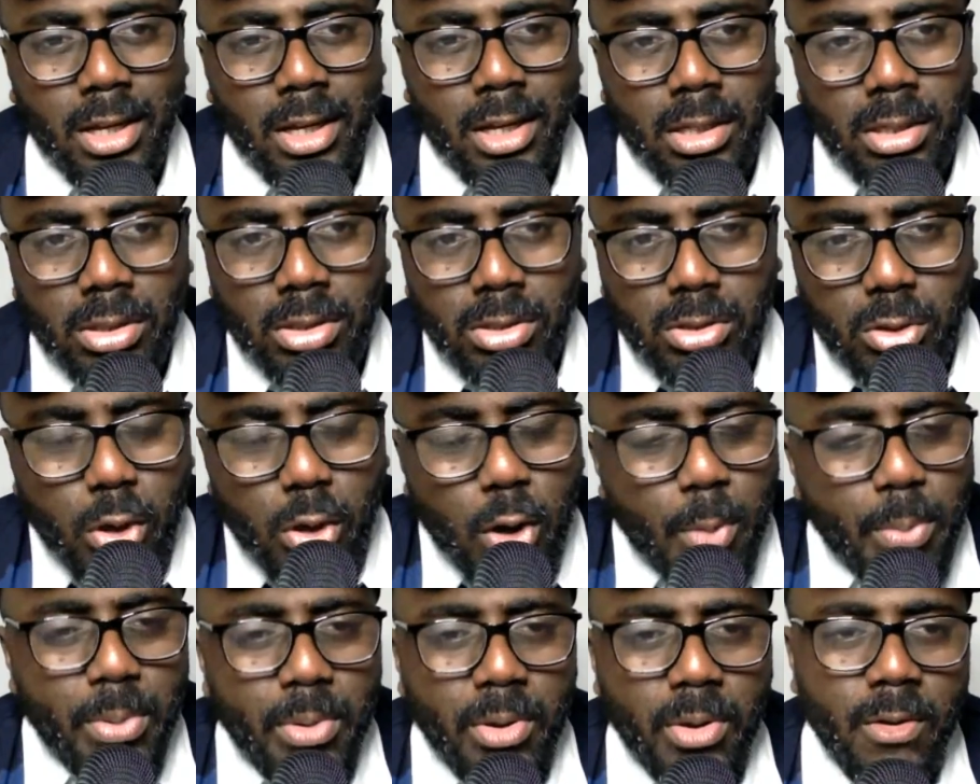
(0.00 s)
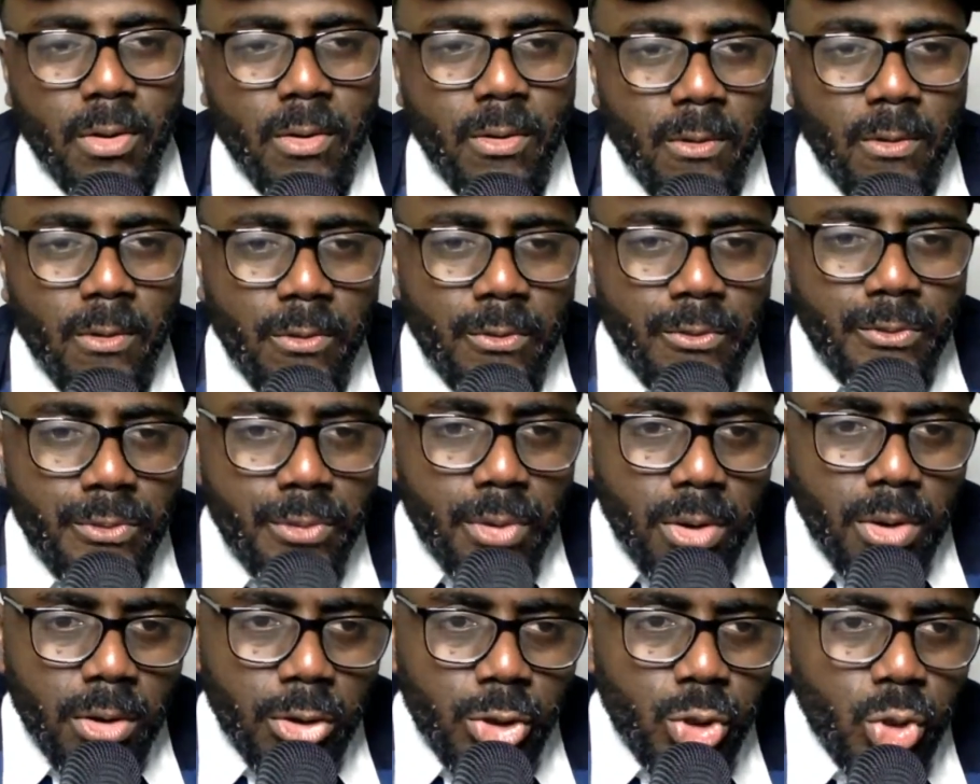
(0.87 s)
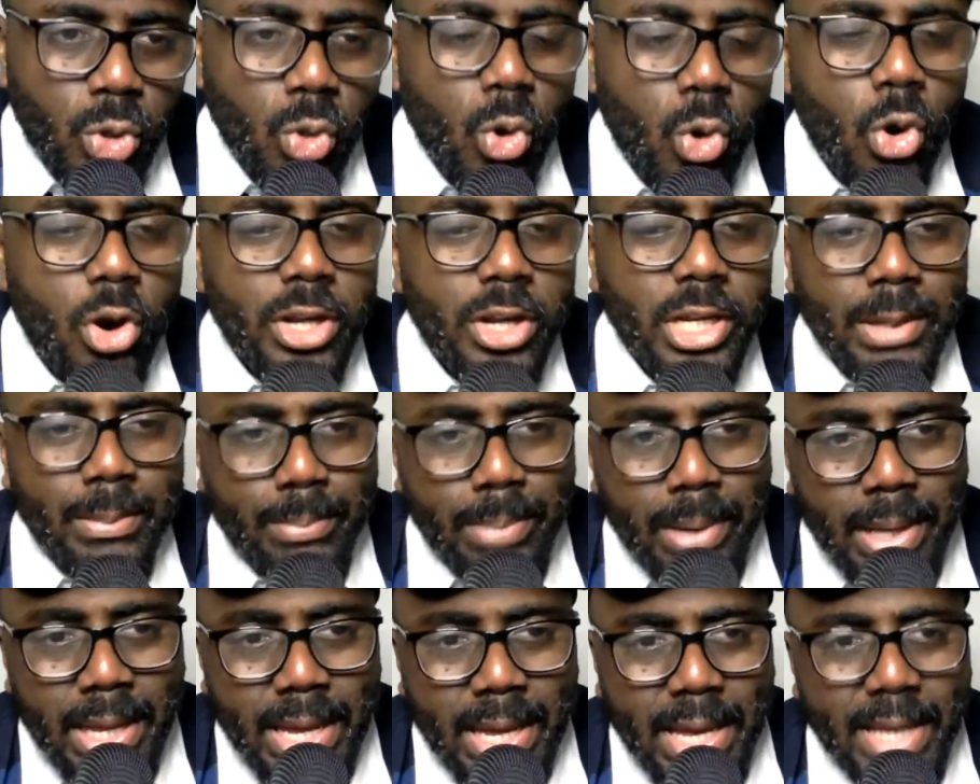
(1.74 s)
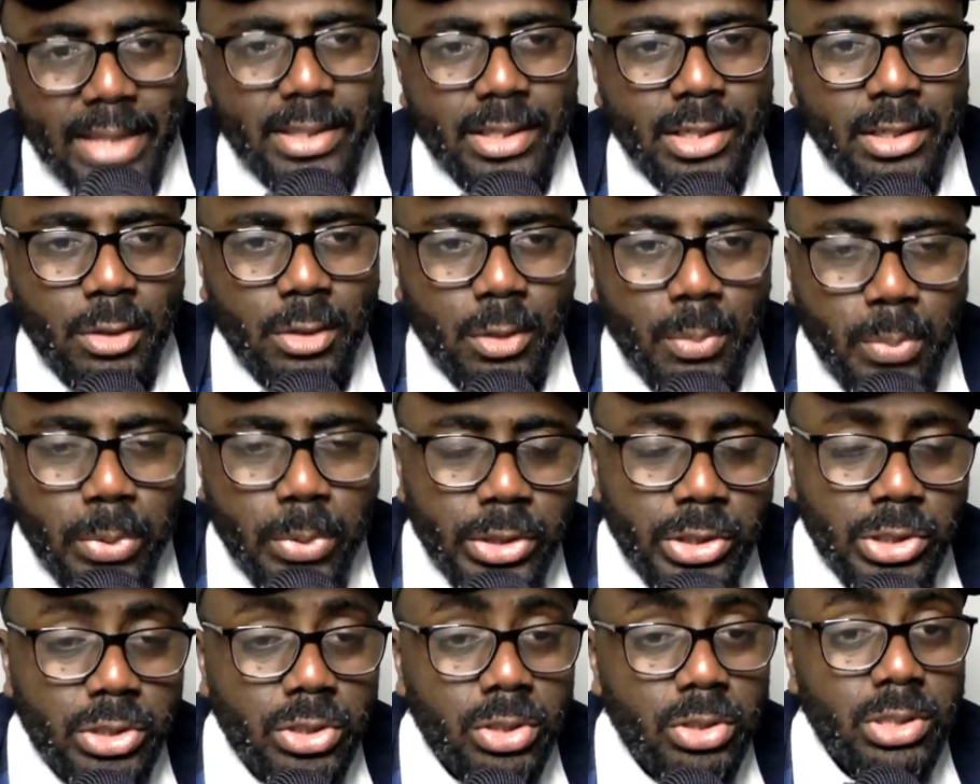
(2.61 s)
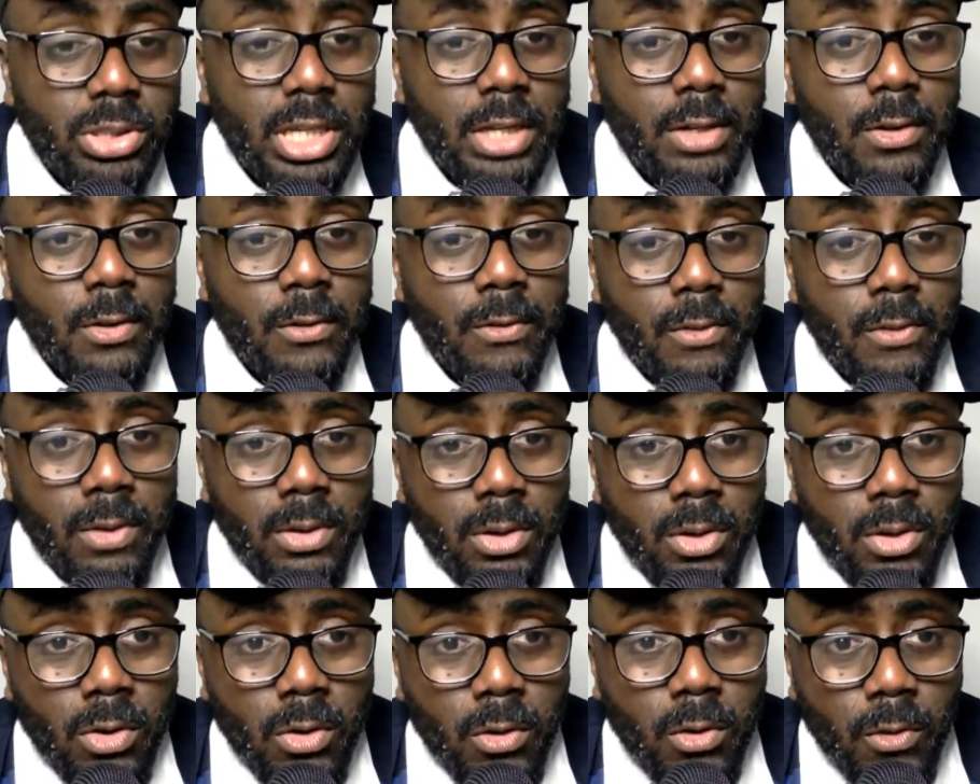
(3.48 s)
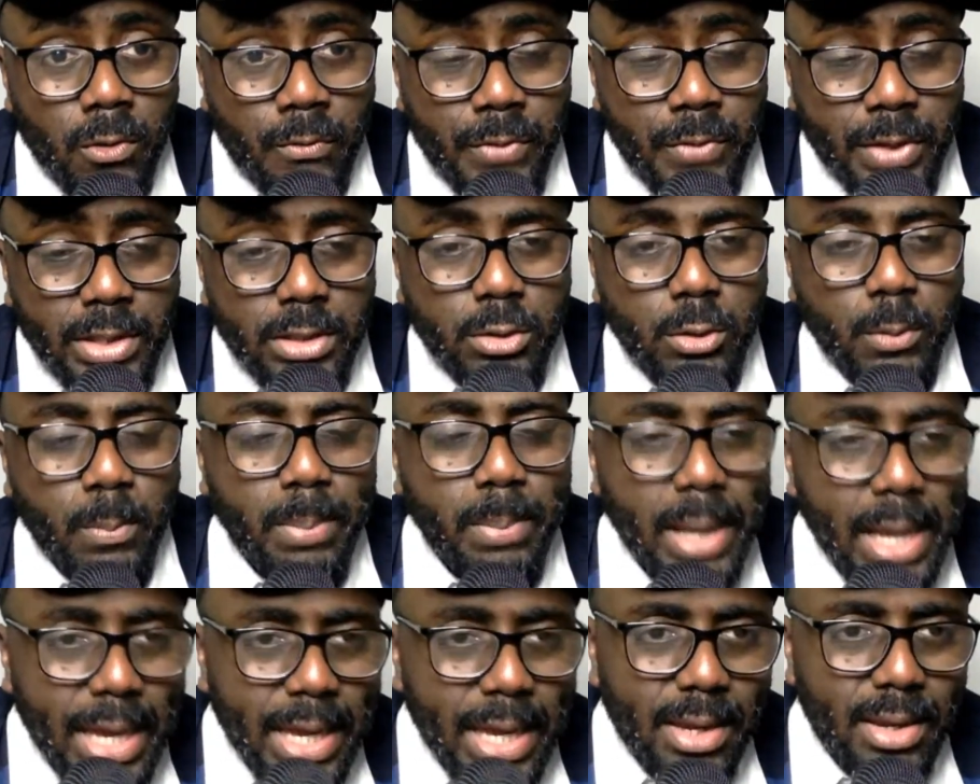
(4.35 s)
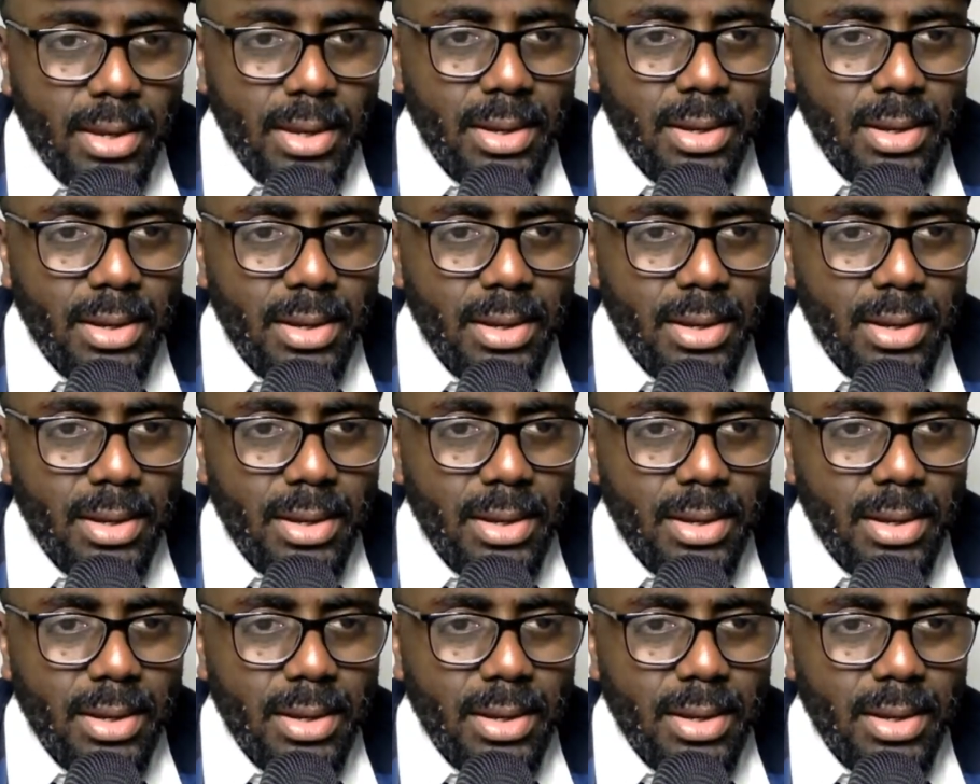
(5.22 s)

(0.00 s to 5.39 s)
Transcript: stop shoehorning players into positions that are not fit to play.